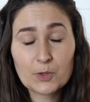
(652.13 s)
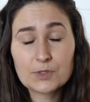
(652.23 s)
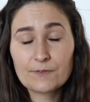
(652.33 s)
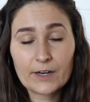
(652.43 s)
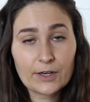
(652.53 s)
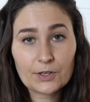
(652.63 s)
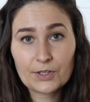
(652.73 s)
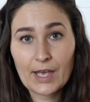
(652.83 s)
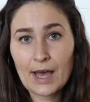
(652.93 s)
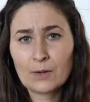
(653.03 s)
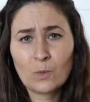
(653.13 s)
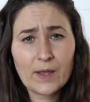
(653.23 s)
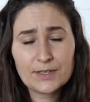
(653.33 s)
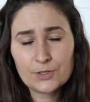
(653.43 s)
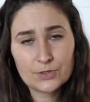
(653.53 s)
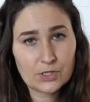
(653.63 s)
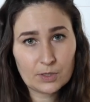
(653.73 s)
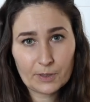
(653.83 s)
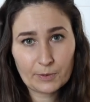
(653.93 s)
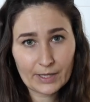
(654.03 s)
It was very early on, way too soon
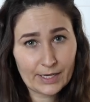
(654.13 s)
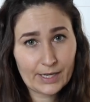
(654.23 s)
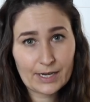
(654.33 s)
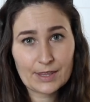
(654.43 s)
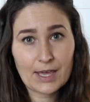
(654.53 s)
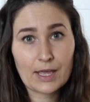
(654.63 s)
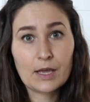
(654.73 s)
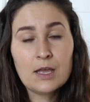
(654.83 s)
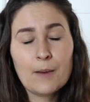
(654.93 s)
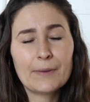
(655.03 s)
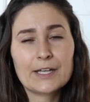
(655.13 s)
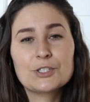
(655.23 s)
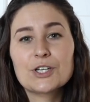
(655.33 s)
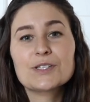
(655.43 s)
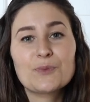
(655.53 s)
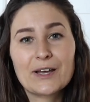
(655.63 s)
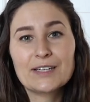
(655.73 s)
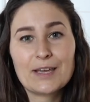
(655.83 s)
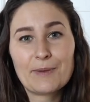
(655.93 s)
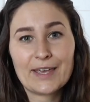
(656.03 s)
to be planning anything, but I just wanted
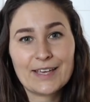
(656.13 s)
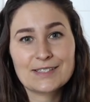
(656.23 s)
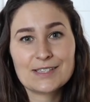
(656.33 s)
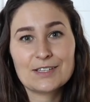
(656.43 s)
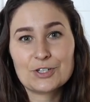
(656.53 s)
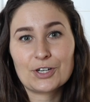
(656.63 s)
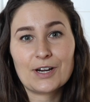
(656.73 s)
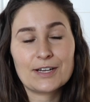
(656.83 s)
to get my hands in the dirt.